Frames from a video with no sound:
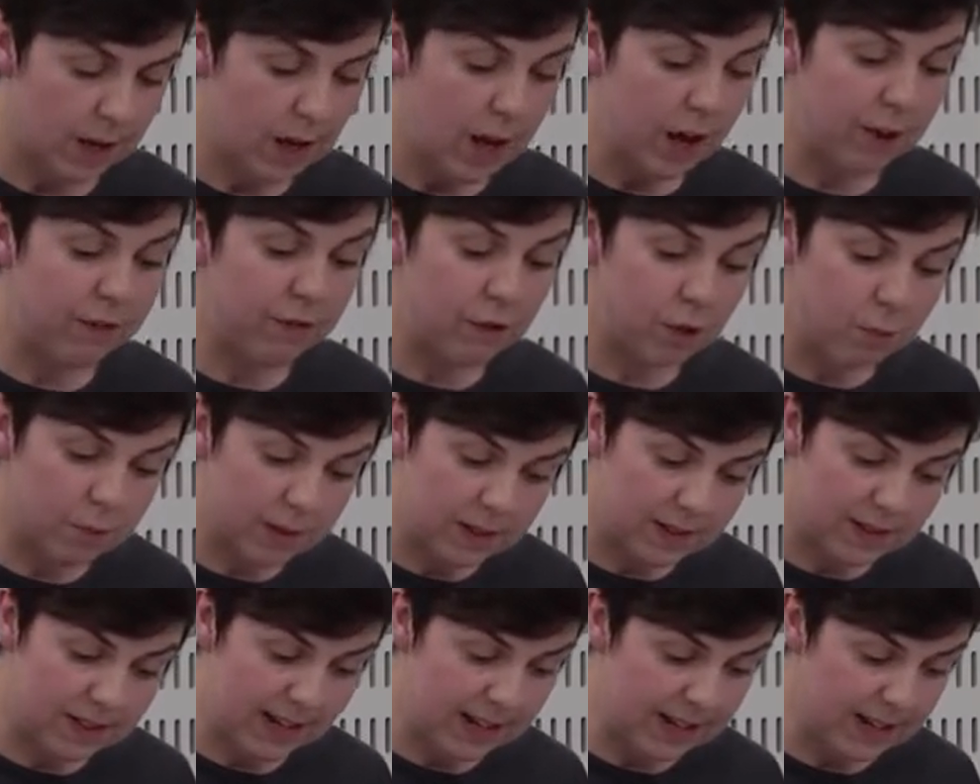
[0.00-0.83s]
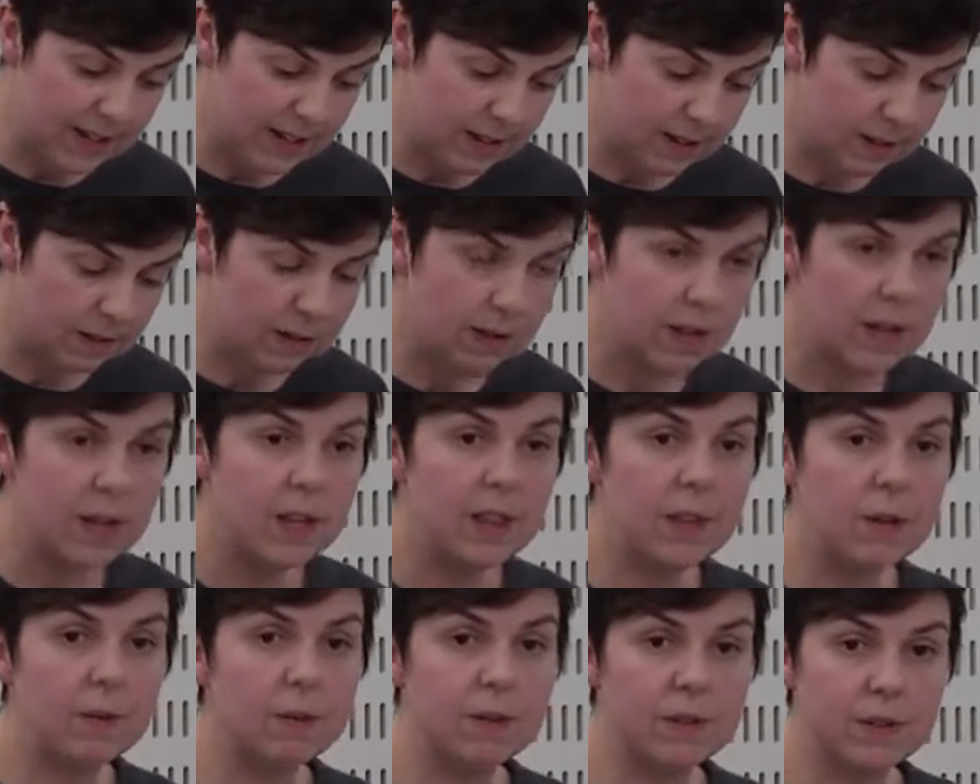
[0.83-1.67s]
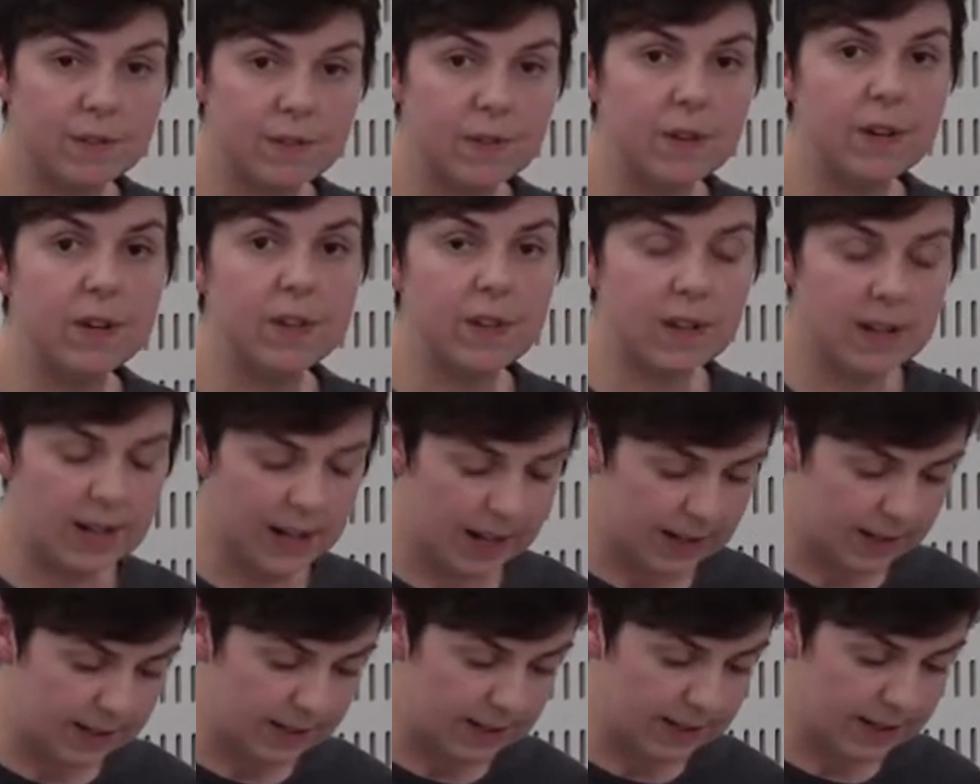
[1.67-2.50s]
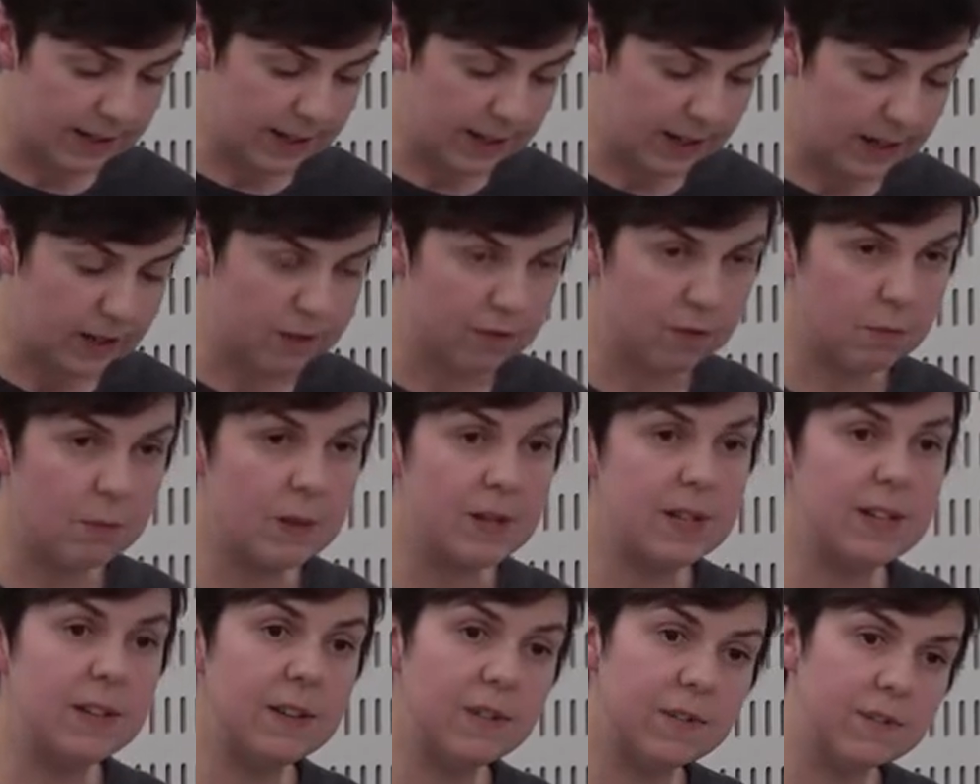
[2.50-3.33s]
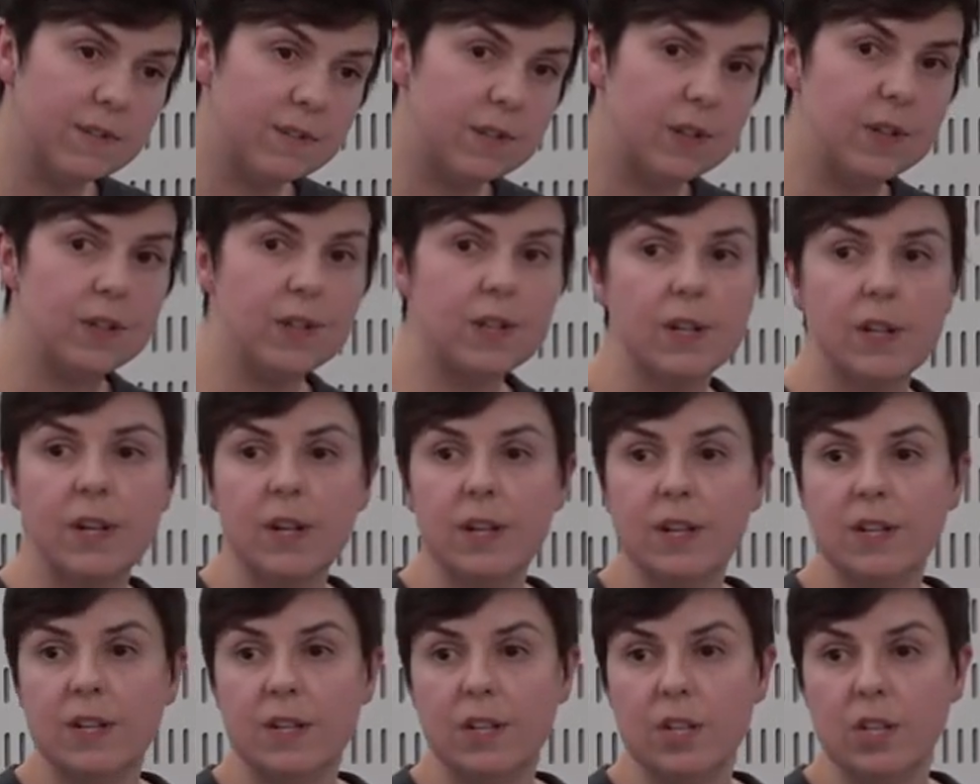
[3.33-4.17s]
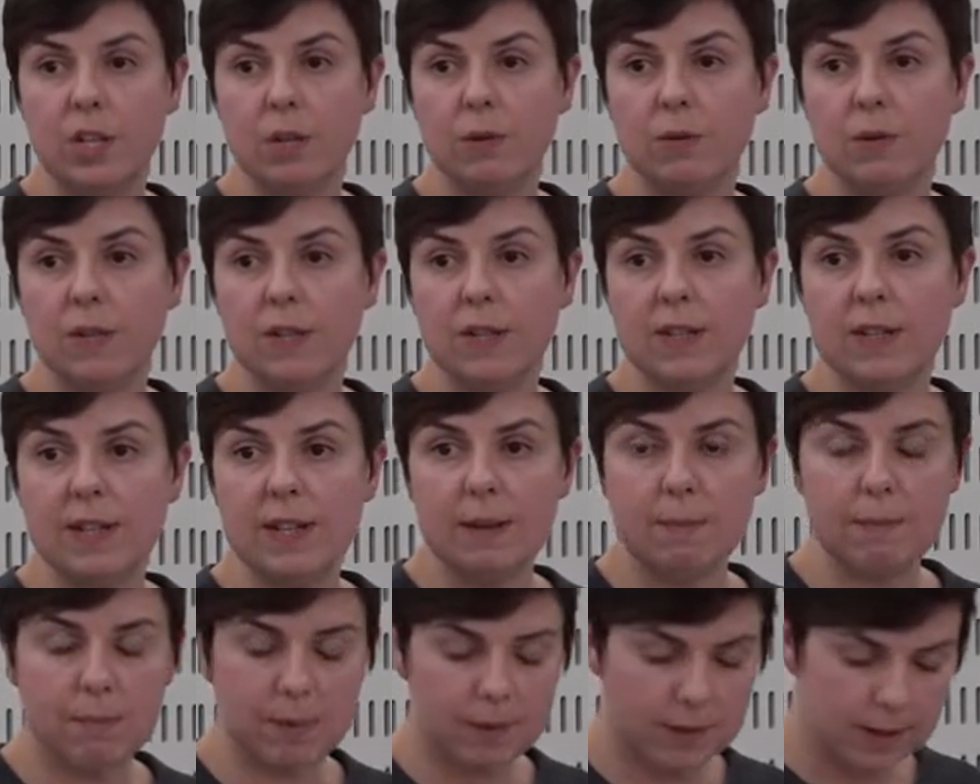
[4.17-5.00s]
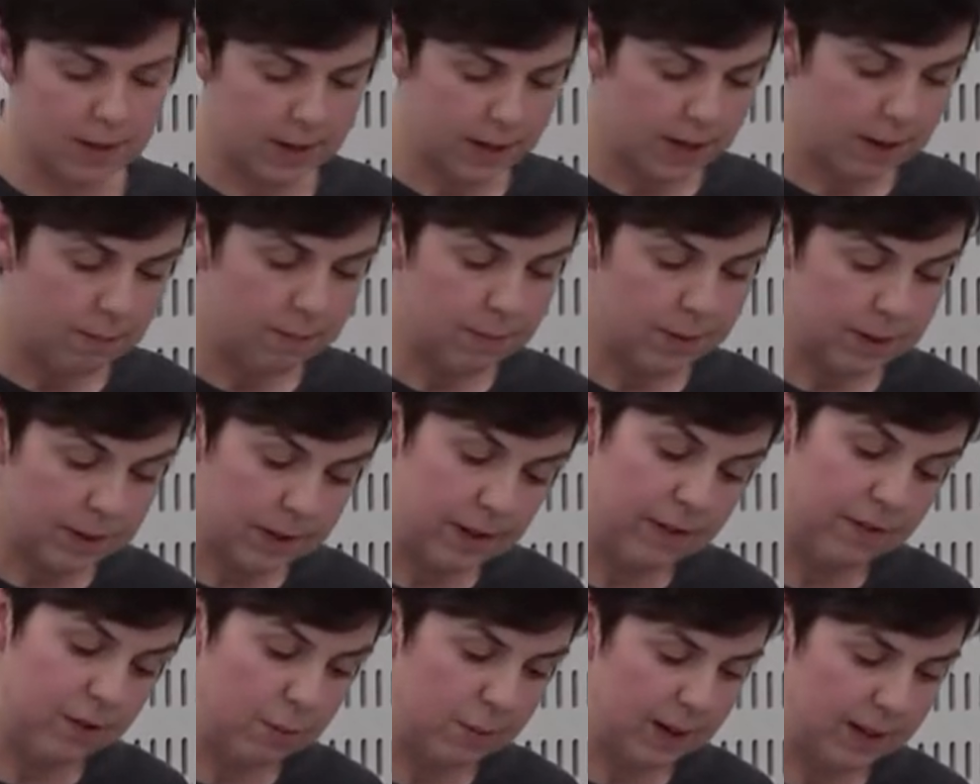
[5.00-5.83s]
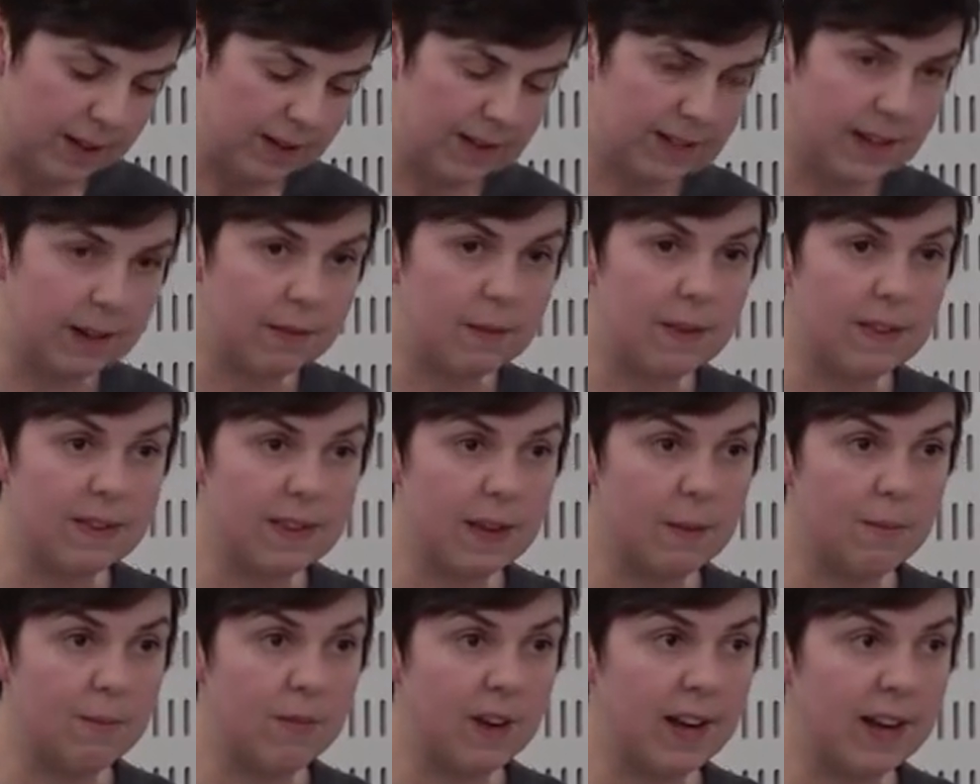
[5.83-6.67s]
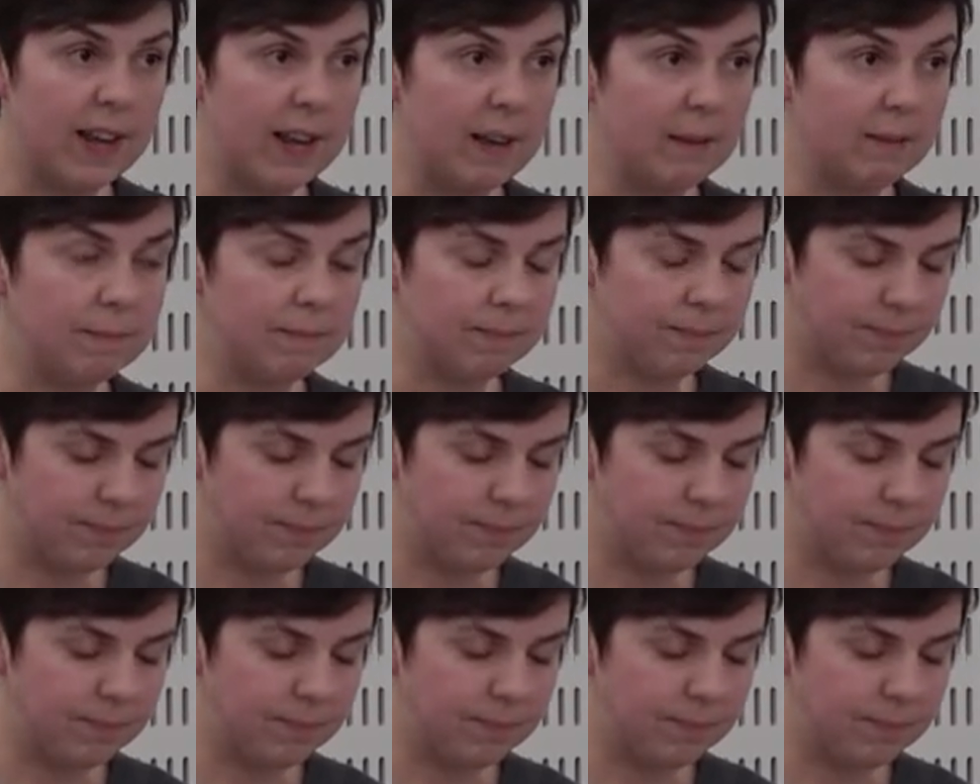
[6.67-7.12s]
A few months later, there was a further landslide from a different disused tip, but a few miles down the same valley.